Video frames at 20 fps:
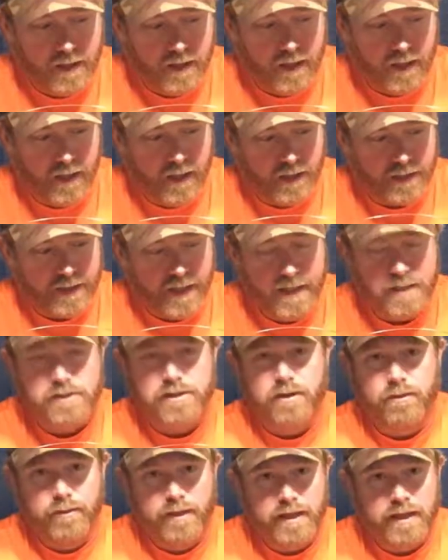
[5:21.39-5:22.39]
Uh,
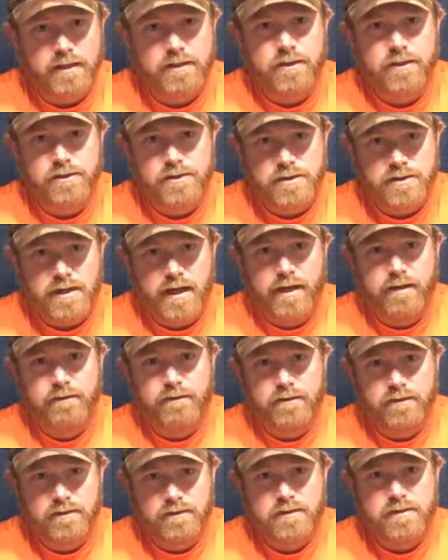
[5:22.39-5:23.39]
occasionally we get those
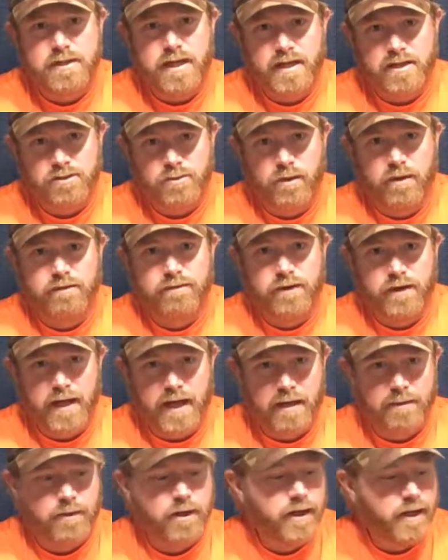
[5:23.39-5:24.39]
10, 10 12 foot
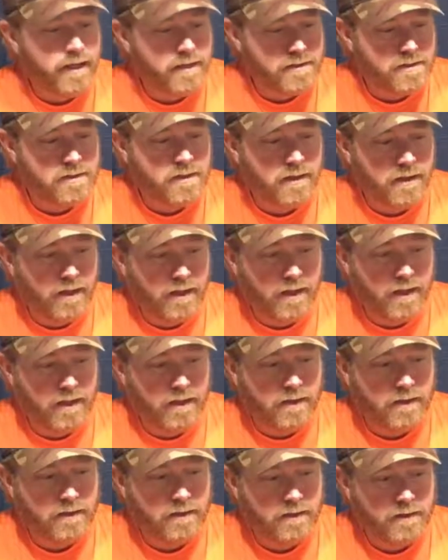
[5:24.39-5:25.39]
hammerheads
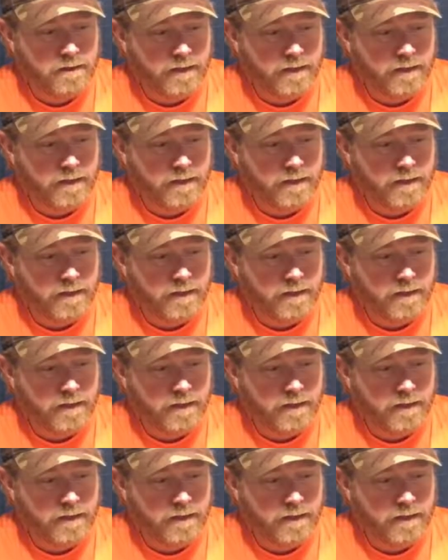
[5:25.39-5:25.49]
uh,